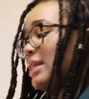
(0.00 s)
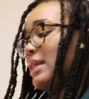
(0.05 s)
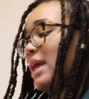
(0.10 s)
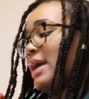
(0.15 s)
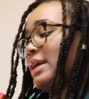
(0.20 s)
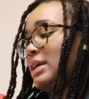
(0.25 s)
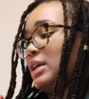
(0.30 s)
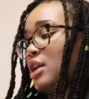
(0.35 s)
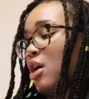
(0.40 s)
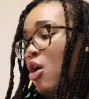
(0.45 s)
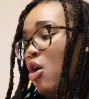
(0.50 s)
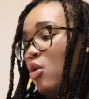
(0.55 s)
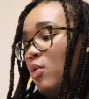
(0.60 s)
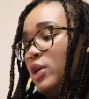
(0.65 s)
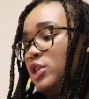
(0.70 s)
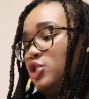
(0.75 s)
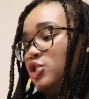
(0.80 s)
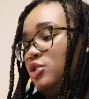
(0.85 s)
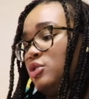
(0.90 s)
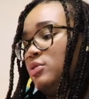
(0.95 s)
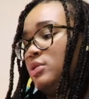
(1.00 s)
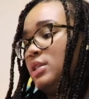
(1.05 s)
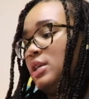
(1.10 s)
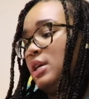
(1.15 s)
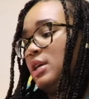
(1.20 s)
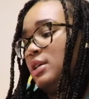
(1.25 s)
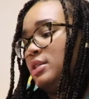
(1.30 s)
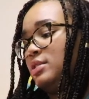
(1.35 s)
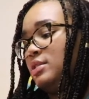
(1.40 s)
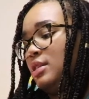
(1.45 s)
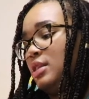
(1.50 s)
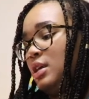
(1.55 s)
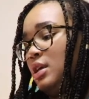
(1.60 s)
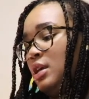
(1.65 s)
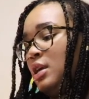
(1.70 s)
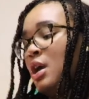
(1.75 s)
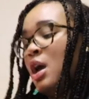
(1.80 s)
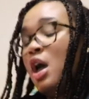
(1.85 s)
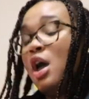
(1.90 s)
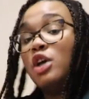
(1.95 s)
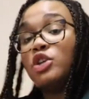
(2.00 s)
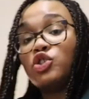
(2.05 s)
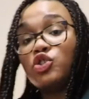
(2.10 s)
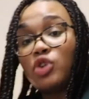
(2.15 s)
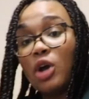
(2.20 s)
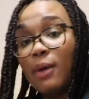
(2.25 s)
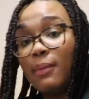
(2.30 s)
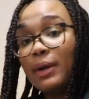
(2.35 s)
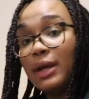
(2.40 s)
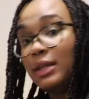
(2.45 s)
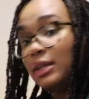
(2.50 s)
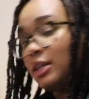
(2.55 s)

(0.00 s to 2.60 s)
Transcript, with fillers: like and always use is the strawberry